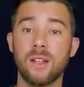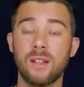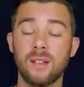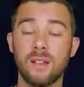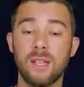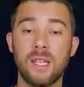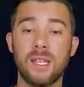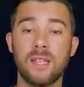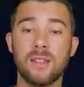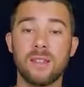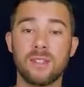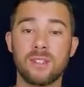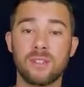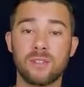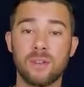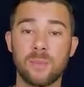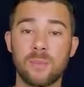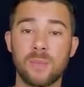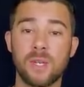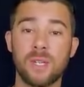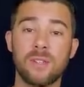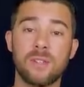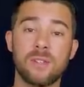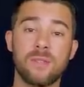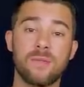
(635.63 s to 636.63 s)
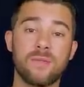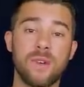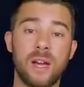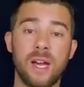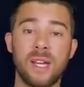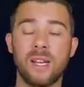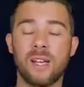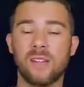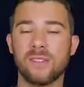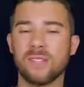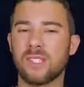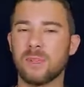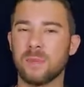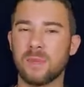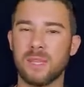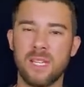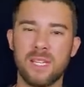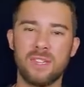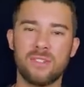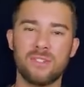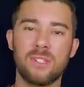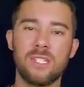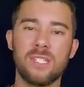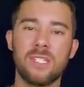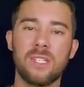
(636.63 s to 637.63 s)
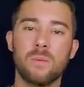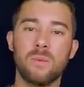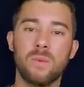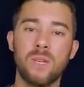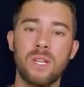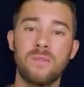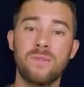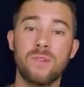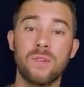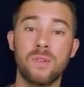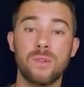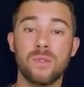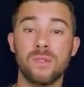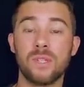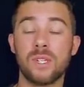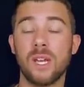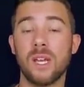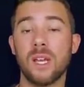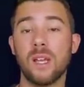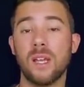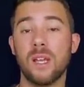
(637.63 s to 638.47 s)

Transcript: link in the description to find out some of the entries that we've used